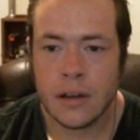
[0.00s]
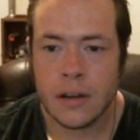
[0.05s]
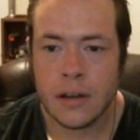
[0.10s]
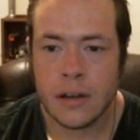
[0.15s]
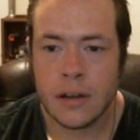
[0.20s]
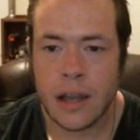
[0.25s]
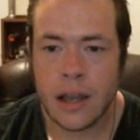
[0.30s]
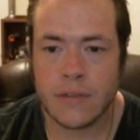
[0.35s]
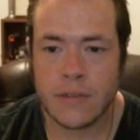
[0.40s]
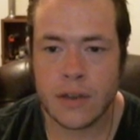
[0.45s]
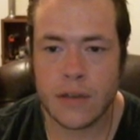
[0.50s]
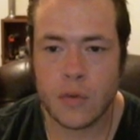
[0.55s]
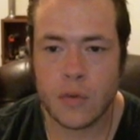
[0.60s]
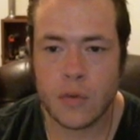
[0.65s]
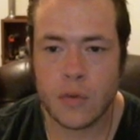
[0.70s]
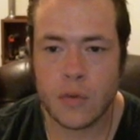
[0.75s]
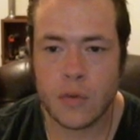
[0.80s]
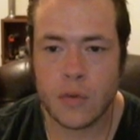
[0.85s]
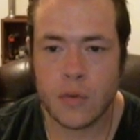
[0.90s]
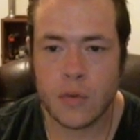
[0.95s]
have you ever
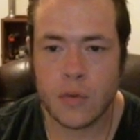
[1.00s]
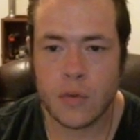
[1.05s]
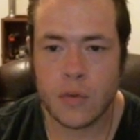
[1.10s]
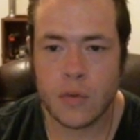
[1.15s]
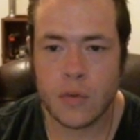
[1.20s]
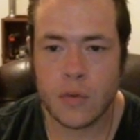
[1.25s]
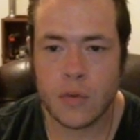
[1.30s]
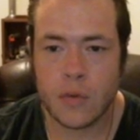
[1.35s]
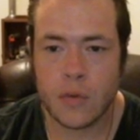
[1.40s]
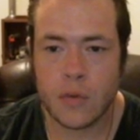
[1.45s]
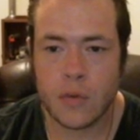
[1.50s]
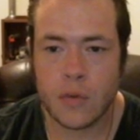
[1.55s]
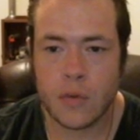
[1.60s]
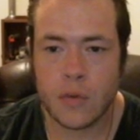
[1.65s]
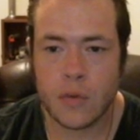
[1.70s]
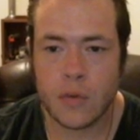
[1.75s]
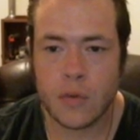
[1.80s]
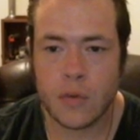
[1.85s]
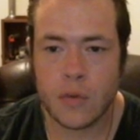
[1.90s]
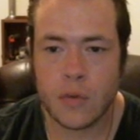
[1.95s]
watched regular car
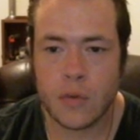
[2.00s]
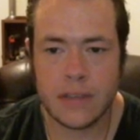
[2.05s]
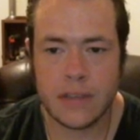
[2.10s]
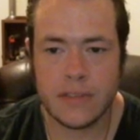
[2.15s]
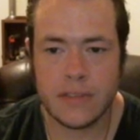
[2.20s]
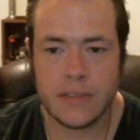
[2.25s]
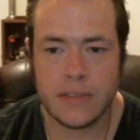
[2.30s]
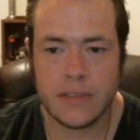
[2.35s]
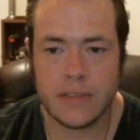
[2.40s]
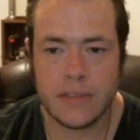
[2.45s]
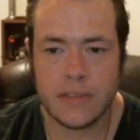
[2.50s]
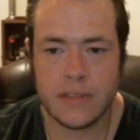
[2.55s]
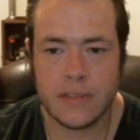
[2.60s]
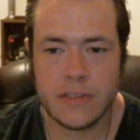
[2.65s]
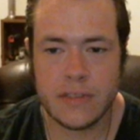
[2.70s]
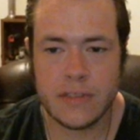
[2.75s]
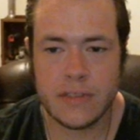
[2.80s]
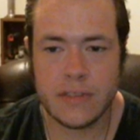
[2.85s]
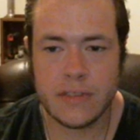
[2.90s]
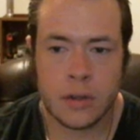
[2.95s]
reviews or AVE?
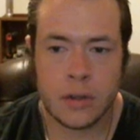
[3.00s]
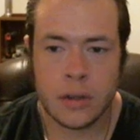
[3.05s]
No.